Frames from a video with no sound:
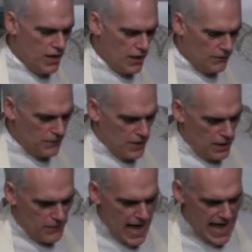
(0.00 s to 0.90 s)
of,
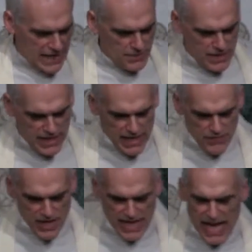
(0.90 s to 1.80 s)
of Adam and
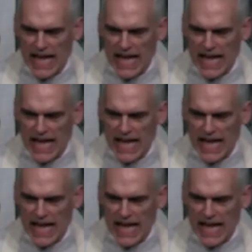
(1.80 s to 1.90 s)
Eve that